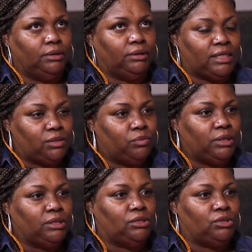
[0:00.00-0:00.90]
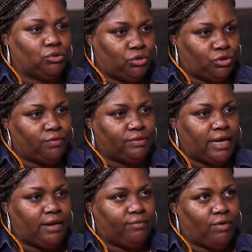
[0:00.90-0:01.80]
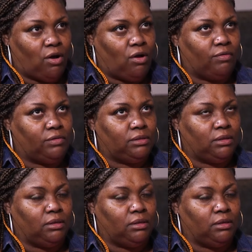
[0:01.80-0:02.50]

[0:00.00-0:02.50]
that's when social service got involved.